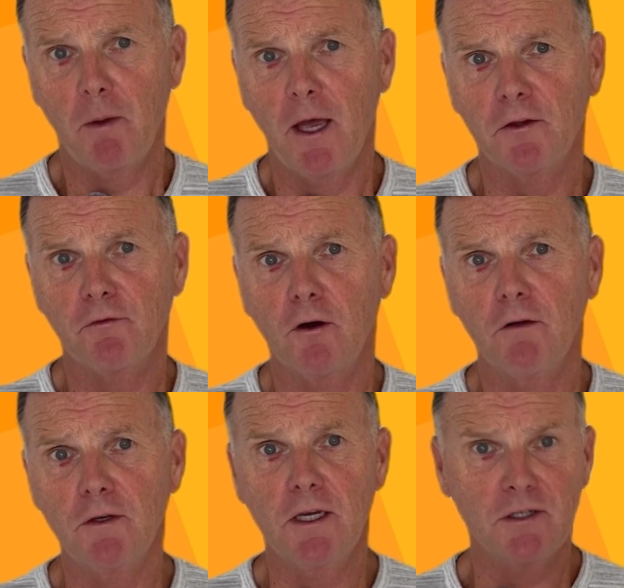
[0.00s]
past
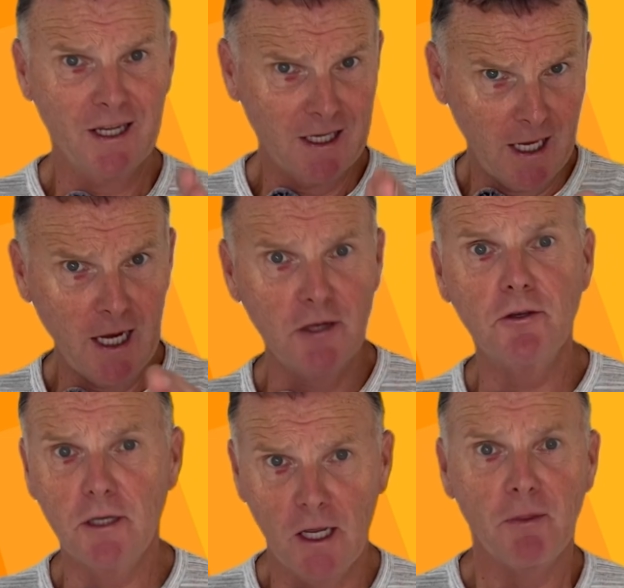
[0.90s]
5 years, and again,
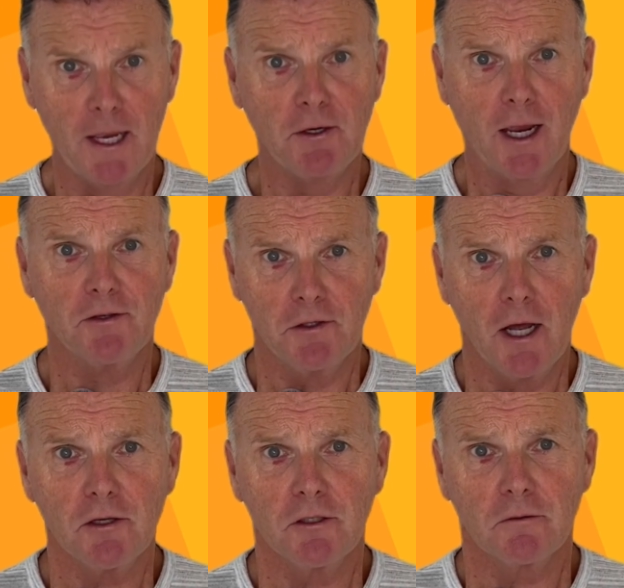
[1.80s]
you get that tax
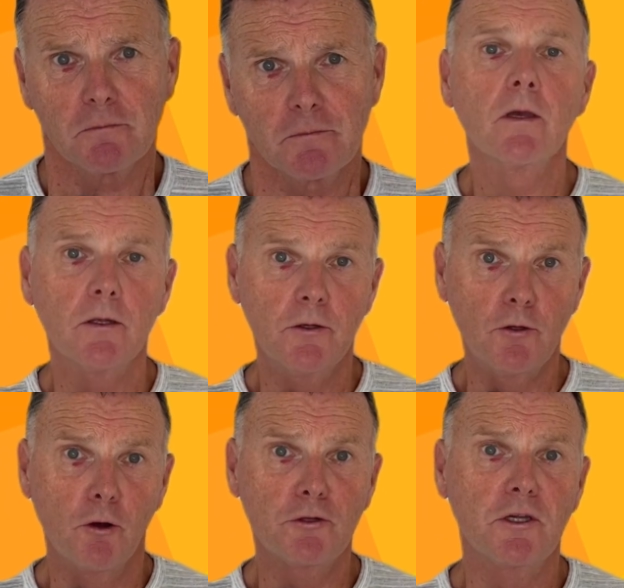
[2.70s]
deduction.
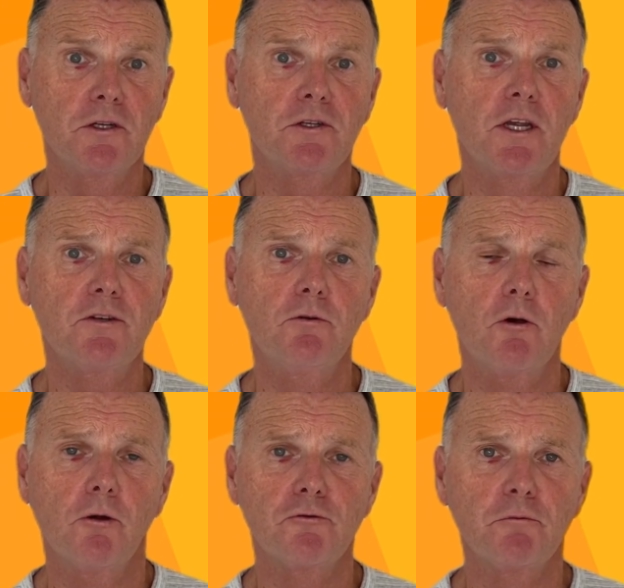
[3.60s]
Non-concessional
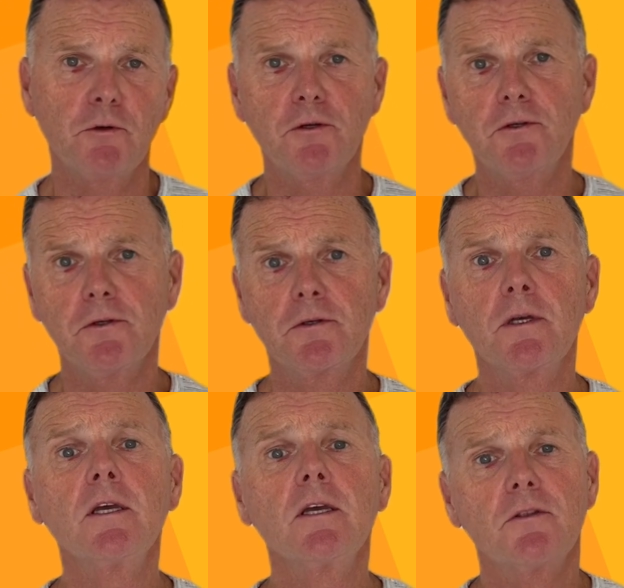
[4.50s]
contributions.
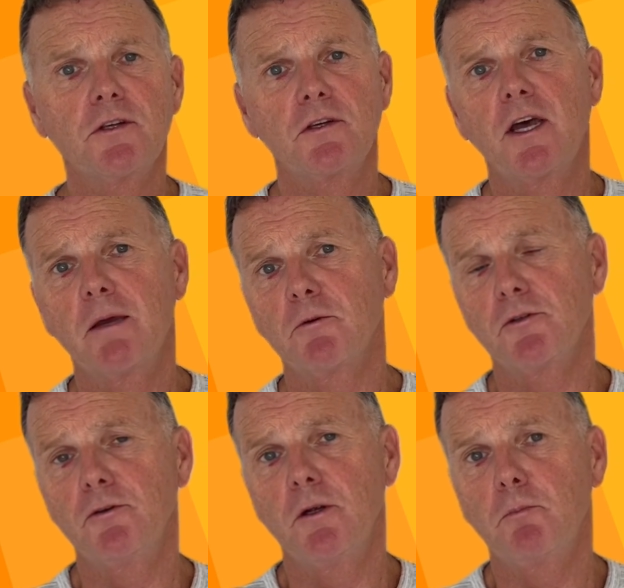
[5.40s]
This enables
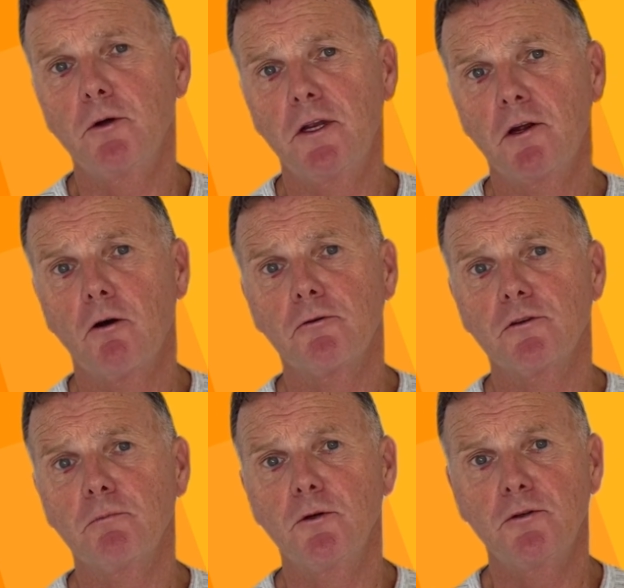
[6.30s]
you to put in a
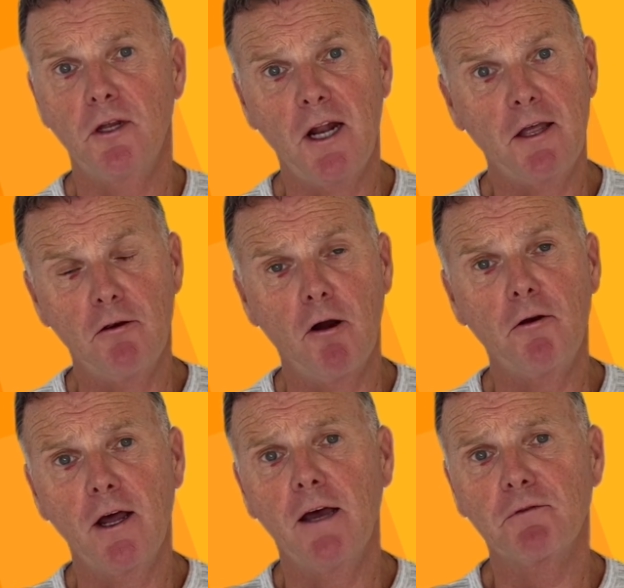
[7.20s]
contribution in your
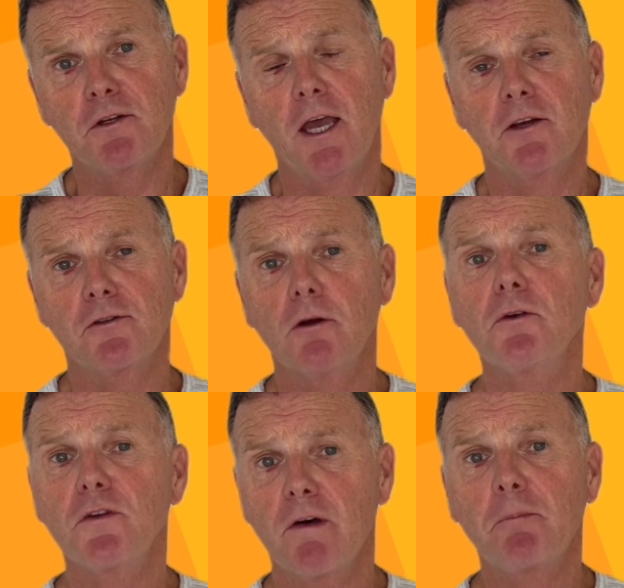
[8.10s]
own after-tax
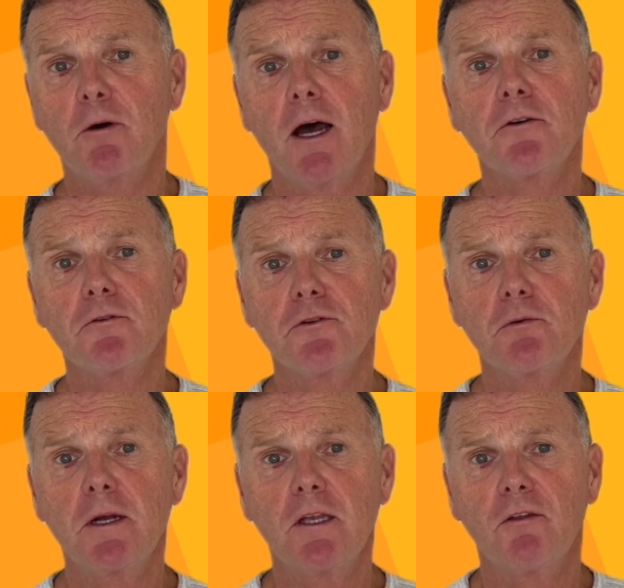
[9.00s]
dollars of up to
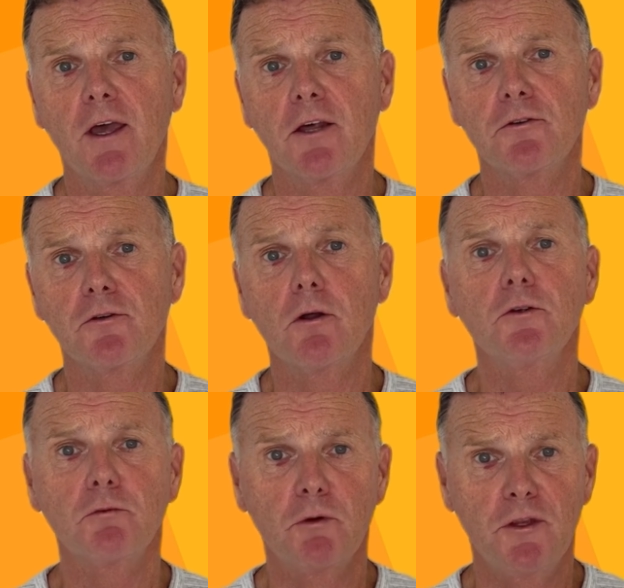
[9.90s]

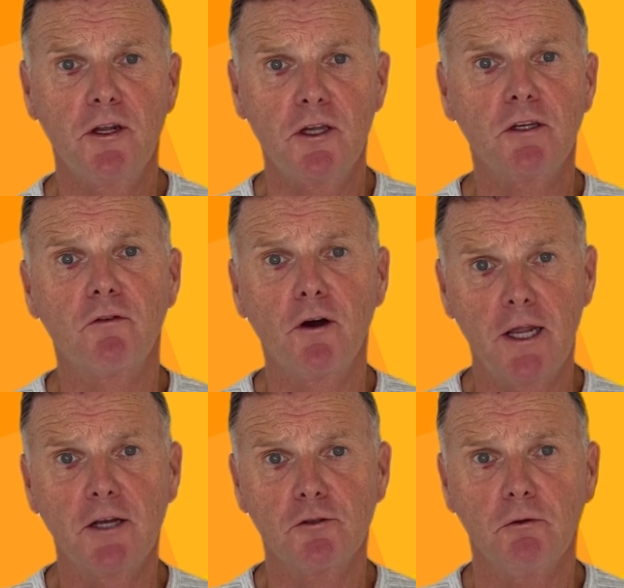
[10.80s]
$120,000 within each
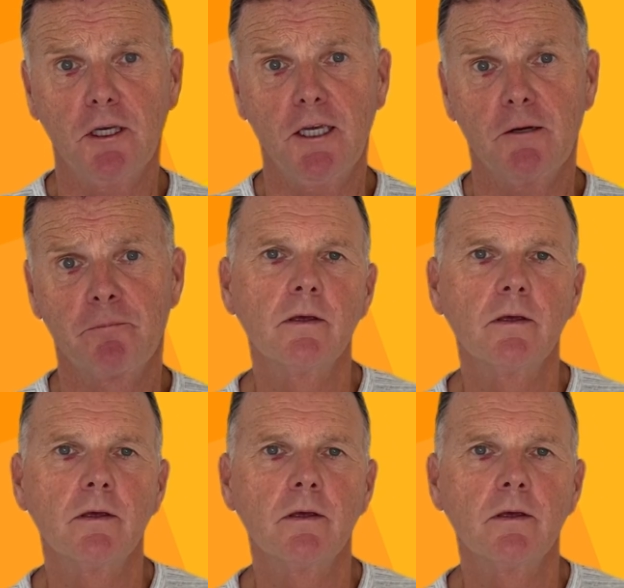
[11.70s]
financial year.